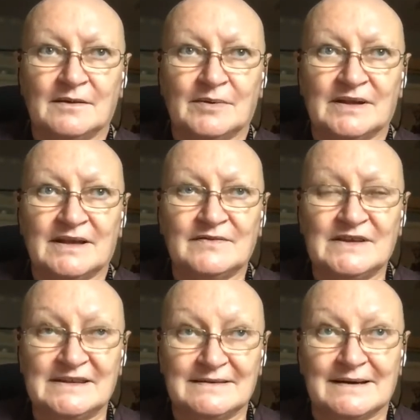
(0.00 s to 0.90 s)
But
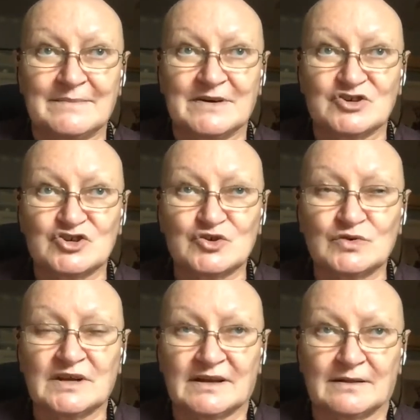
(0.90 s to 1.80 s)
giving the Dhamma
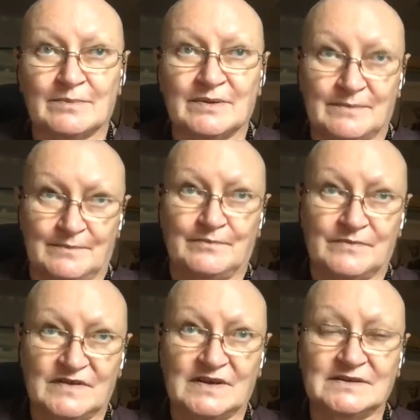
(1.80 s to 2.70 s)
should help
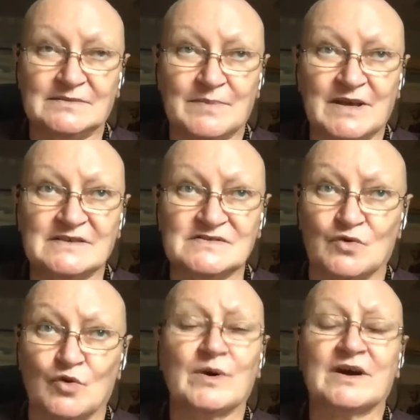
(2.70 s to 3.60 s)
sentient beings to
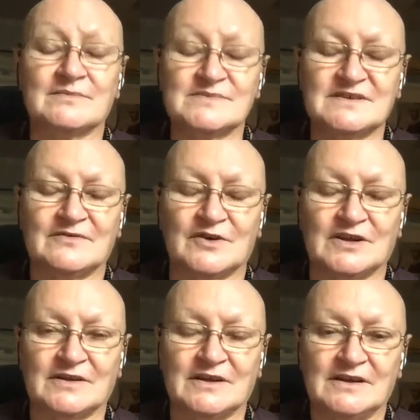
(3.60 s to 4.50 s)
overcome
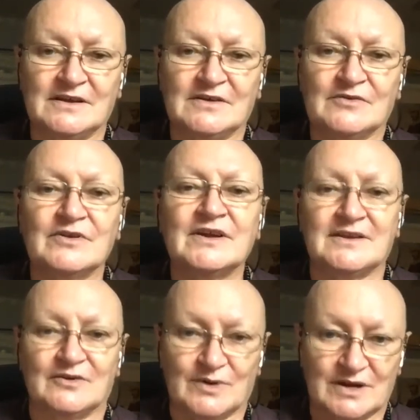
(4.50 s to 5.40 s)
suffering.
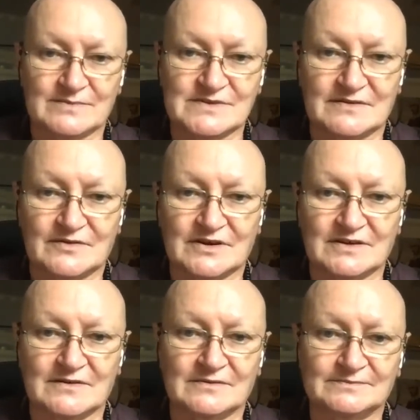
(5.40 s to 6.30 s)
really overcome
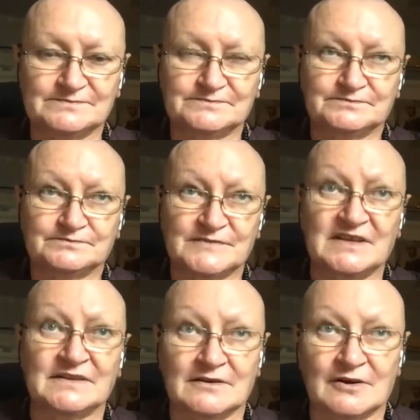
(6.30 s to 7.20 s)
suffering
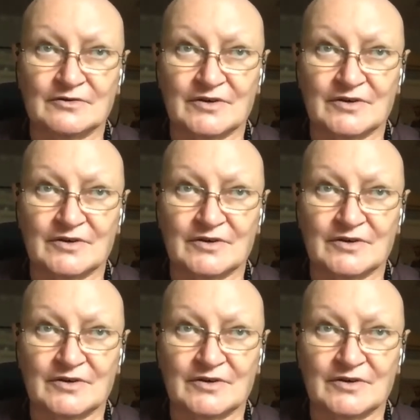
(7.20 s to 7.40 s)
in the long